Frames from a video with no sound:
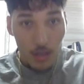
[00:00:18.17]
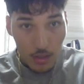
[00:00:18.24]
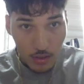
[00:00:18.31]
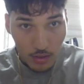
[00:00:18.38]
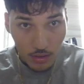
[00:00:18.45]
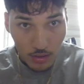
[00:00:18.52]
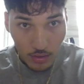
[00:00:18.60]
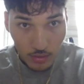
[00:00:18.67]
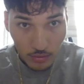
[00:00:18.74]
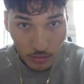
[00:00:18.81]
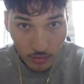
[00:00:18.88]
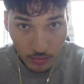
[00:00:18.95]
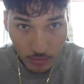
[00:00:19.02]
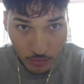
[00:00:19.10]
Uh,
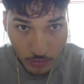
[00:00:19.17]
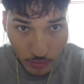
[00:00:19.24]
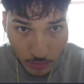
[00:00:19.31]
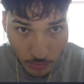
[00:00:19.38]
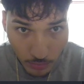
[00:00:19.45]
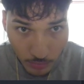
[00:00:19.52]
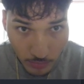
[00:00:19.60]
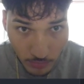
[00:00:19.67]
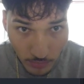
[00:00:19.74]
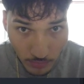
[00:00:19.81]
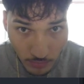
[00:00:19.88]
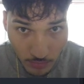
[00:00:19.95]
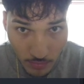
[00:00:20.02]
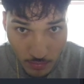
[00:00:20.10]
so
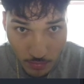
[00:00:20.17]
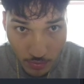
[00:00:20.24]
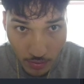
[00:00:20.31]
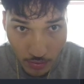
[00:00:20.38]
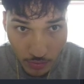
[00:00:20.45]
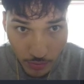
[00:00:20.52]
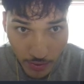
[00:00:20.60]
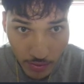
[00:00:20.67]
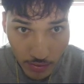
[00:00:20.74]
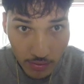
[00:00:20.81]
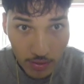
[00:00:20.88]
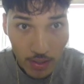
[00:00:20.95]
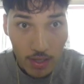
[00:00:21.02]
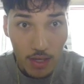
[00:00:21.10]
we traded
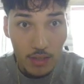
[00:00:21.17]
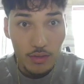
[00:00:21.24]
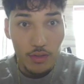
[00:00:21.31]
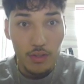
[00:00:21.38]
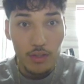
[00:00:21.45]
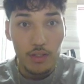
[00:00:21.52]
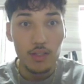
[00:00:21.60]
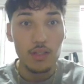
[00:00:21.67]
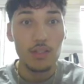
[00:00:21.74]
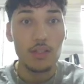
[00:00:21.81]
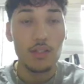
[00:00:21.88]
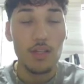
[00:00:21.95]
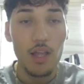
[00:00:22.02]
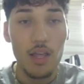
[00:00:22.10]
today during
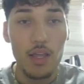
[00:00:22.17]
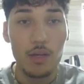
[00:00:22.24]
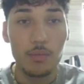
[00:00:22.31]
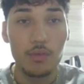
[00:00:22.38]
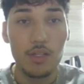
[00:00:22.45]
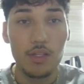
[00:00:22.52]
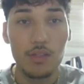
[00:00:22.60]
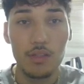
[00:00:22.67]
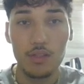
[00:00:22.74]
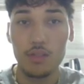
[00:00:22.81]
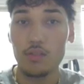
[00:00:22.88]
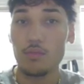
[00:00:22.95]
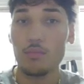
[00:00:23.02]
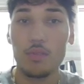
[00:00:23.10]
AM
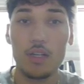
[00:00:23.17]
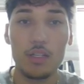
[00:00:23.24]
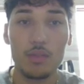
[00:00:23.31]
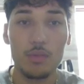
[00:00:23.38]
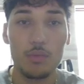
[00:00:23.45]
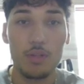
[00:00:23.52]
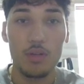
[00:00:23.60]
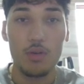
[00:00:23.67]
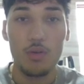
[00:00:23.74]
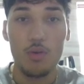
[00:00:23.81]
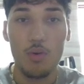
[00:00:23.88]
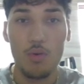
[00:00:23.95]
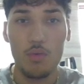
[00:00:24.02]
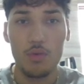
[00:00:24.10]
session, but I do want to go
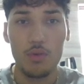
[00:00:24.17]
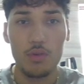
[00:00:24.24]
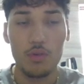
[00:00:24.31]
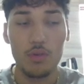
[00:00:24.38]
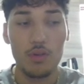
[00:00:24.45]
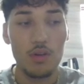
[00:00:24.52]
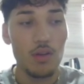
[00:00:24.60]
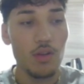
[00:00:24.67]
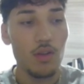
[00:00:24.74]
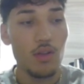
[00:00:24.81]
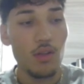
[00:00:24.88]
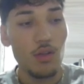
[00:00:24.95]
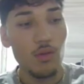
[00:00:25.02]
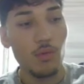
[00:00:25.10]
over
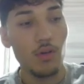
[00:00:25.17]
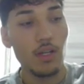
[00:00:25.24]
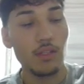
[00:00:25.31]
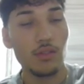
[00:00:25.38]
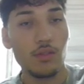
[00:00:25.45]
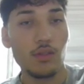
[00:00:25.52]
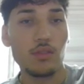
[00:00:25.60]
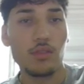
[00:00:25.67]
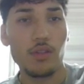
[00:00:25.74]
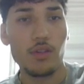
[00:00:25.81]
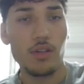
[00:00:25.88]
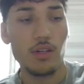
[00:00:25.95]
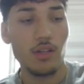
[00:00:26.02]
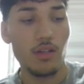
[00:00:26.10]
what I took
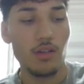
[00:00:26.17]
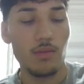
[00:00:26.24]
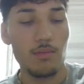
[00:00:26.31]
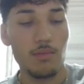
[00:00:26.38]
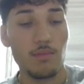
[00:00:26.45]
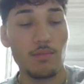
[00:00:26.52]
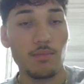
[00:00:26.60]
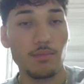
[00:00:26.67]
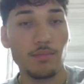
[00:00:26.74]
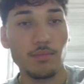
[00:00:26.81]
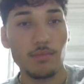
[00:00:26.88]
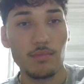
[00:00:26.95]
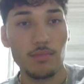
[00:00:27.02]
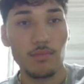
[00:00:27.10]
during
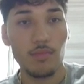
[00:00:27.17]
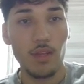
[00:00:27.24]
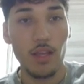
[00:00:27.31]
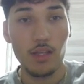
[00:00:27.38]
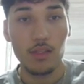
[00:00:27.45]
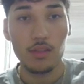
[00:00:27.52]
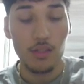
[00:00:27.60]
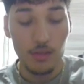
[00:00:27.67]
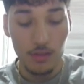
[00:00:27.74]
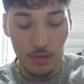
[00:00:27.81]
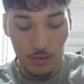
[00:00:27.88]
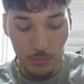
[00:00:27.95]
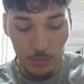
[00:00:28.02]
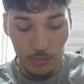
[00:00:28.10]
Asia session
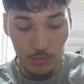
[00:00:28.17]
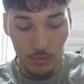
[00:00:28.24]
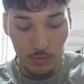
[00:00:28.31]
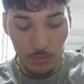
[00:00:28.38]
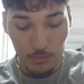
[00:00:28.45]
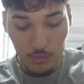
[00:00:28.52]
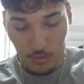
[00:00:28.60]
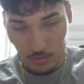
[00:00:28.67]
as well too.